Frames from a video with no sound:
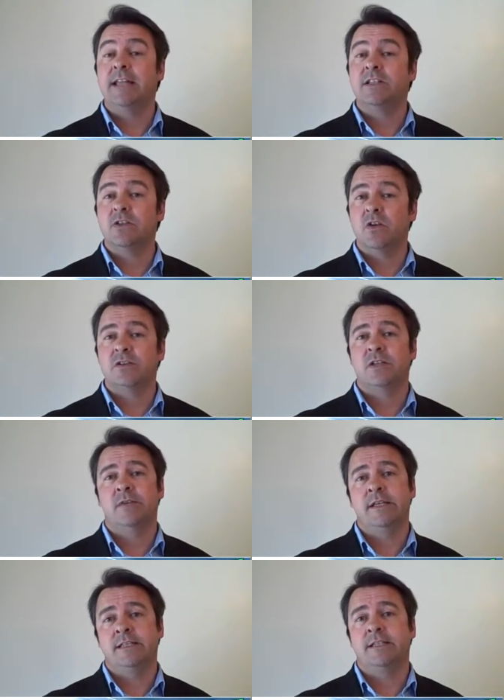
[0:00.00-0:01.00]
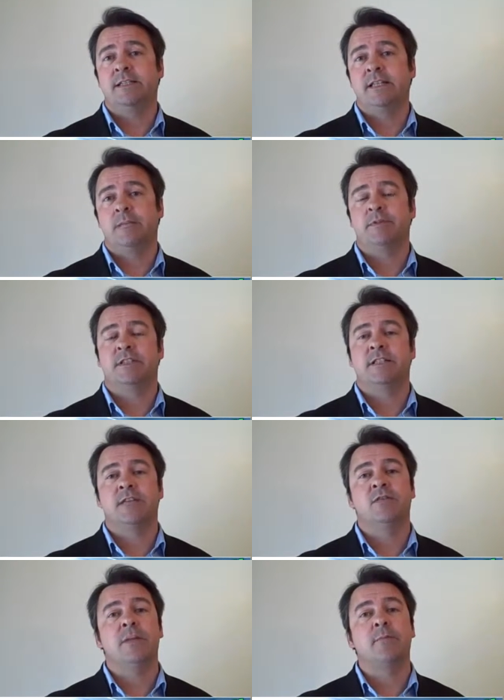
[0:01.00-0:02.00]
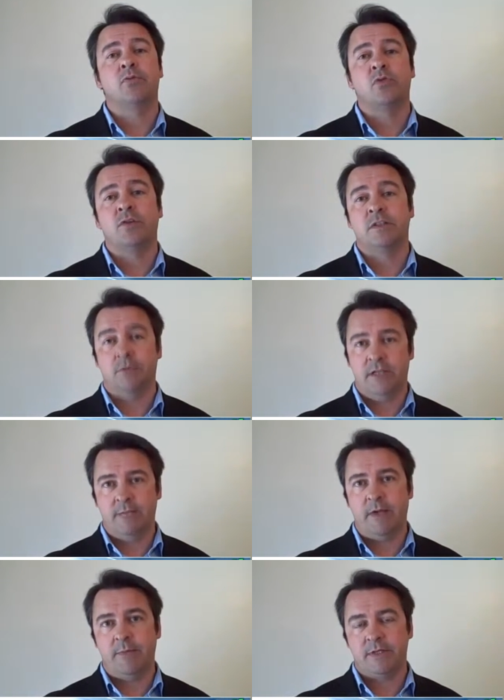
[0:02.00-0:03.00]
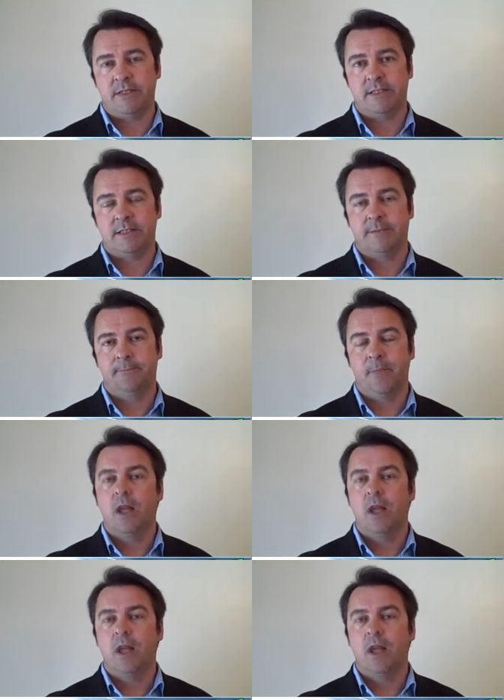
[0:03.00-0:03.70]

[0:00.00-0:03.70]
it's not so easy to set up a successful and profitable eBay business.